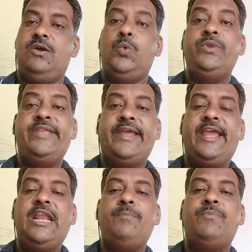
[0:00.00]
with the
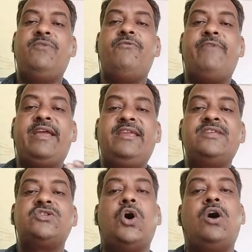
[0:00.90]
help of
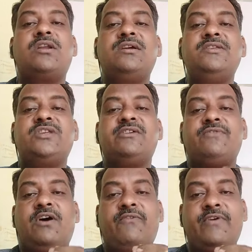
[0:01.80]
various organs of
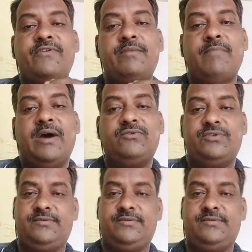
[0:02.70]
our mouth.